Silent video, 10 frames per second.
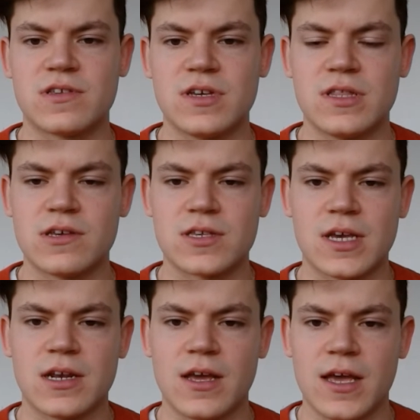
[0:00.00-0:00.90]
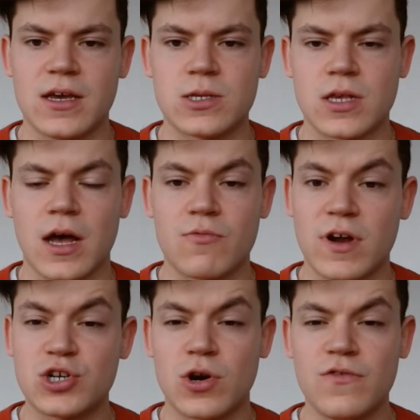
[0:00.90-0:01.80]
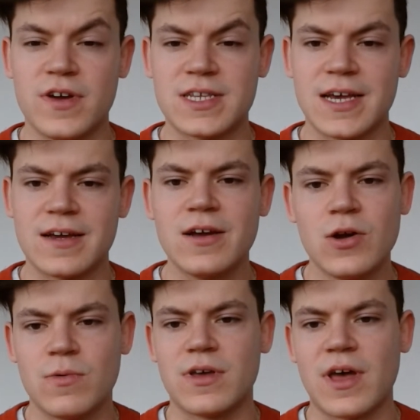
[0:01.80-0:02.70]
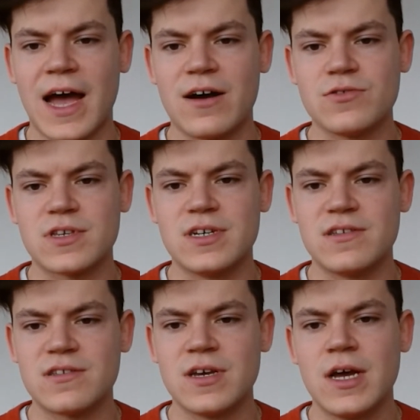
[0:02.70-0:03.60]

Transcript: see this in is retrofitting with houses.